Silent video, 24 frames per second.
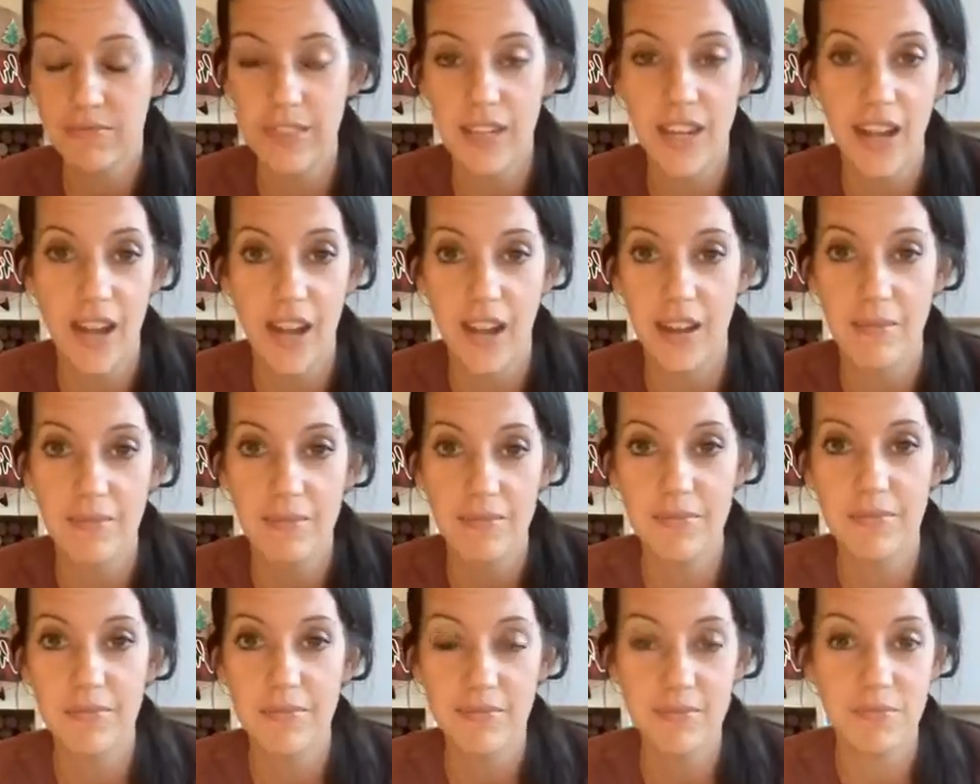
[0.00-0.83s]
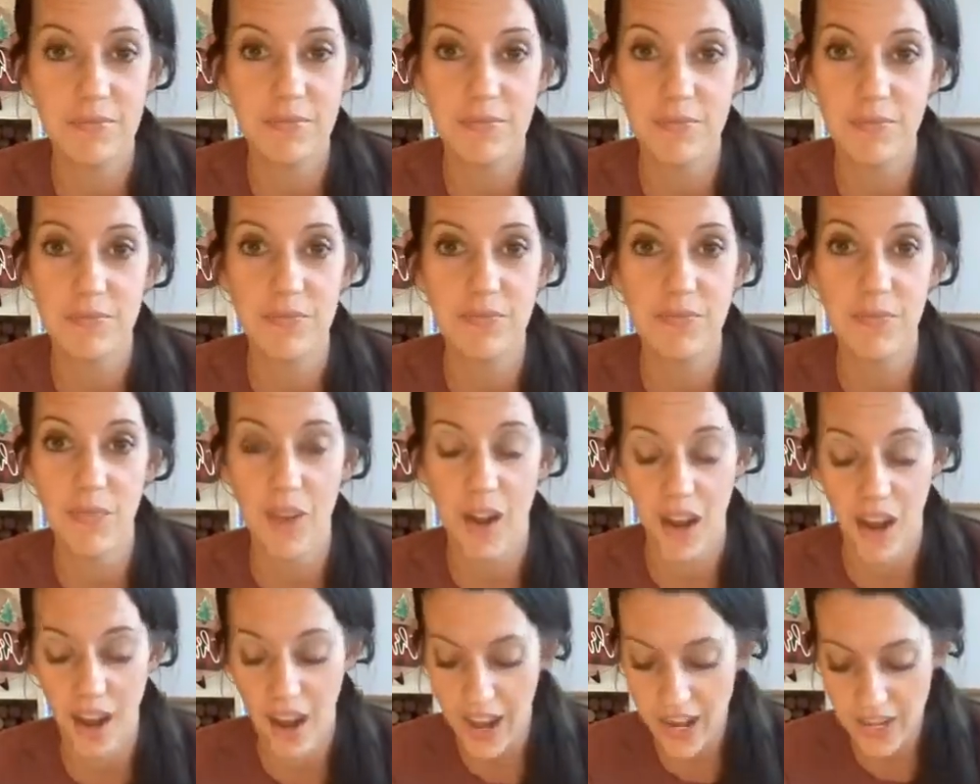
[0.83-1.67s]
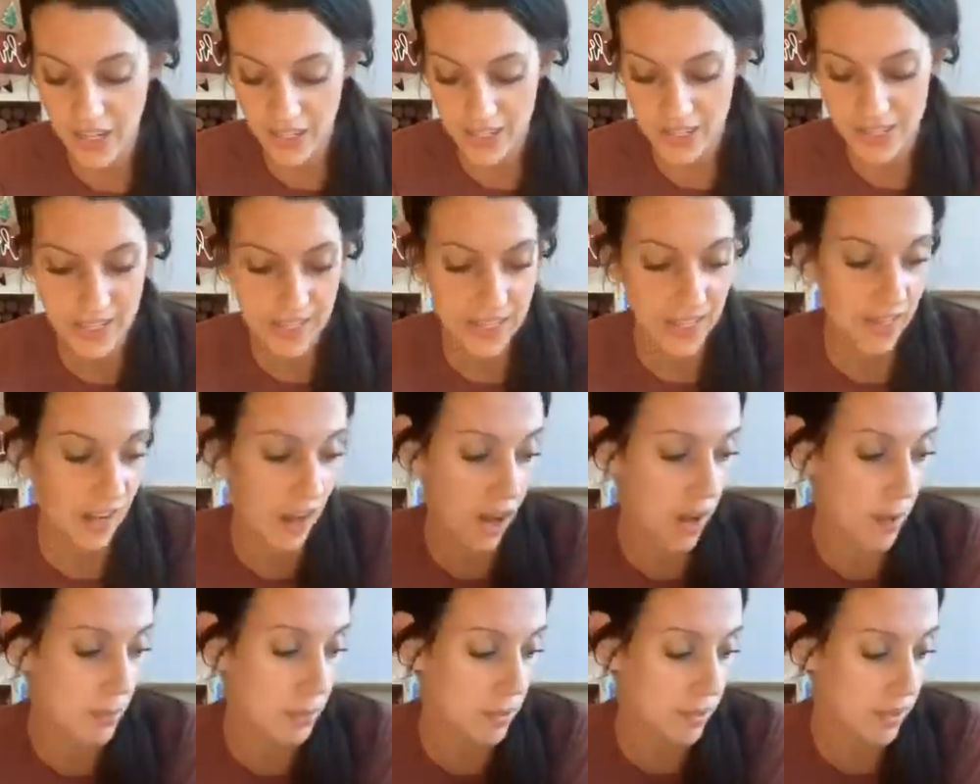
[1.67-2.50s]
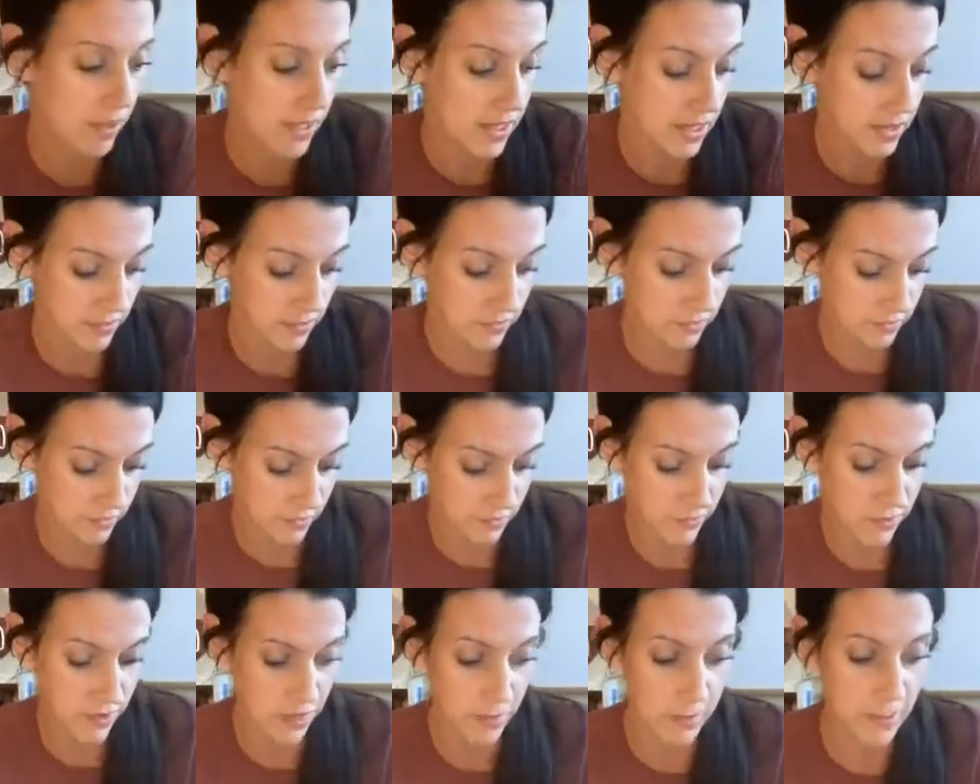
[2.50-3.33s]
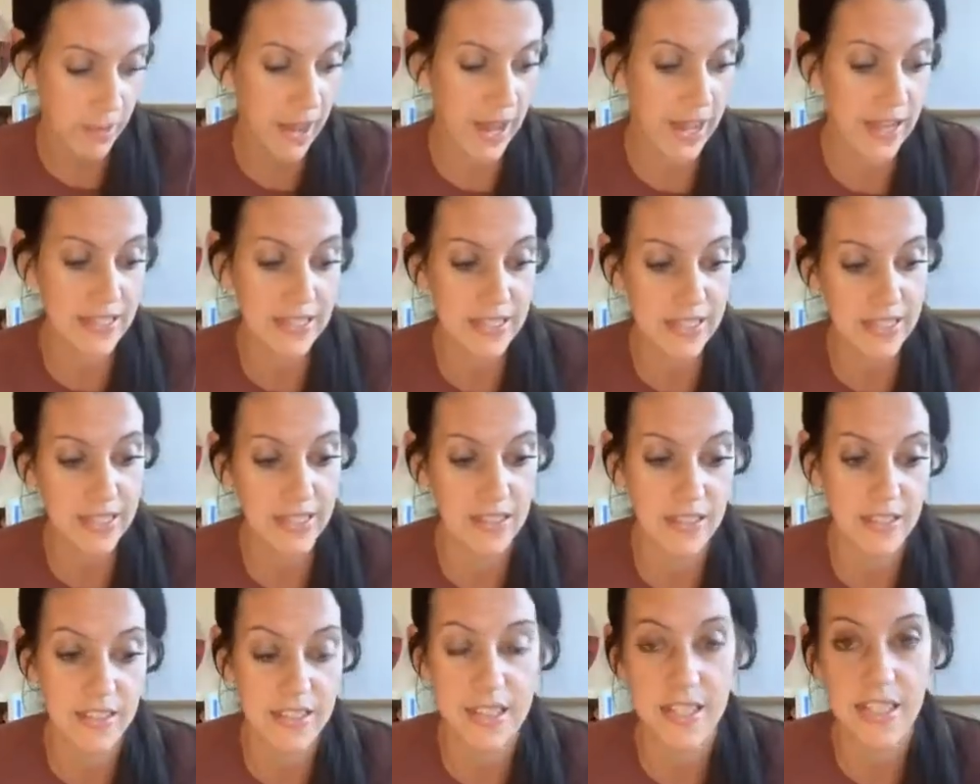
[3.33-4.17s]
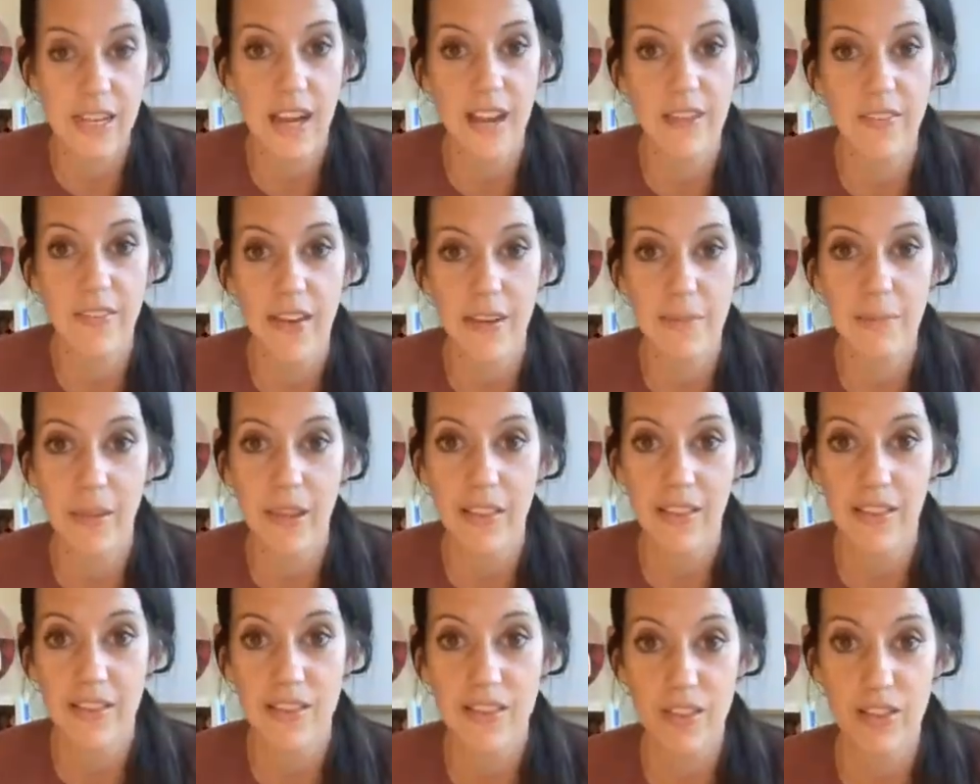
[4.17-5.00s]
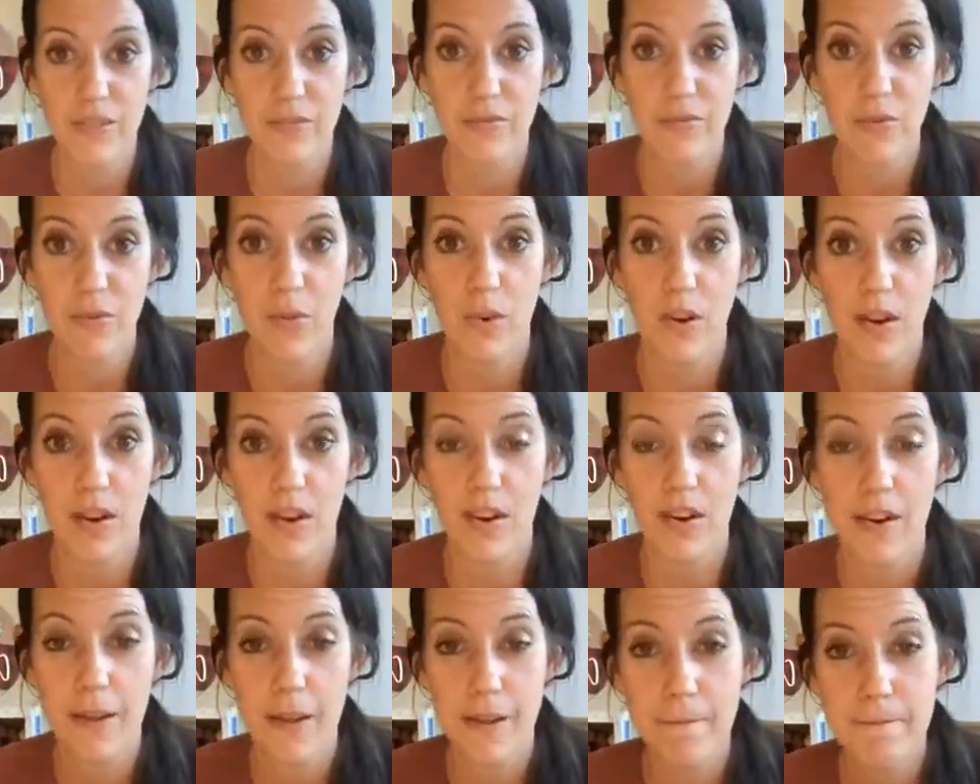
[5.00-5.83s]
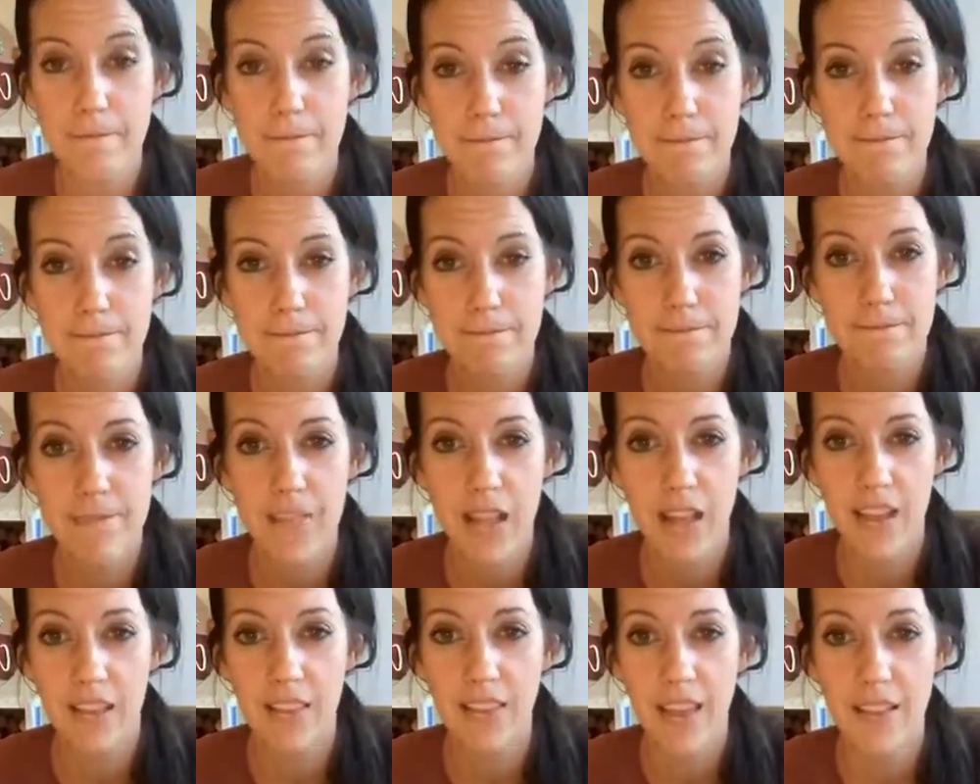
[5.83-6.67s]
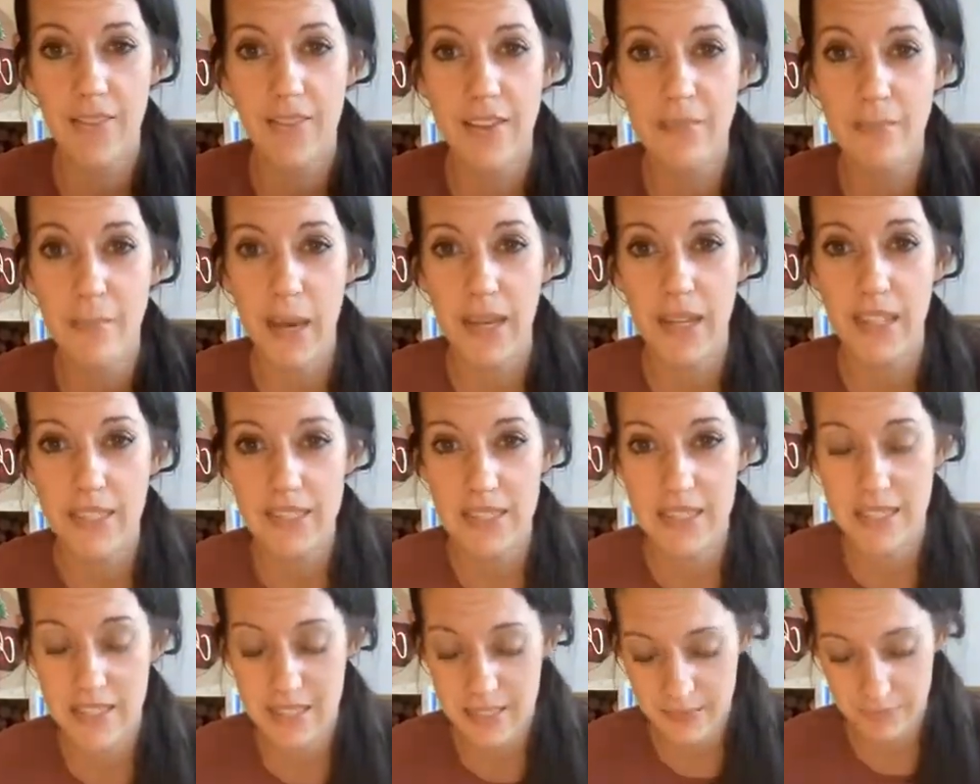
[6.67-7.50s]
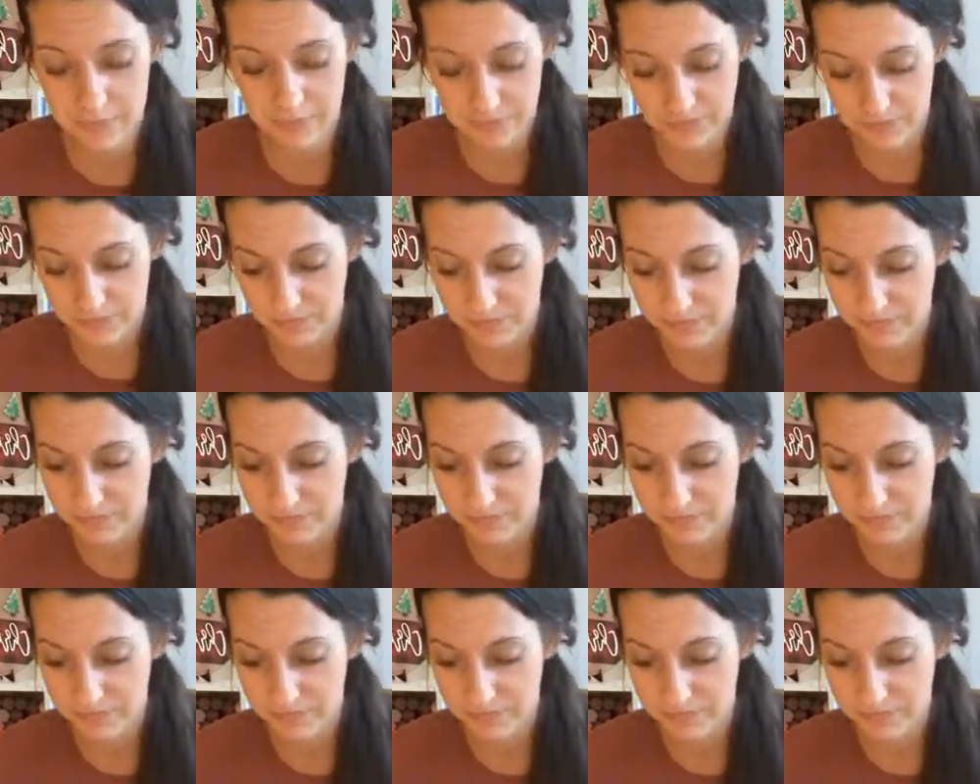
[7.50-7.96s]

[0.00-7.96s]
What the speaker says: yeah, I just cannot believe for the past, let's see, I've had my laser for 11 months.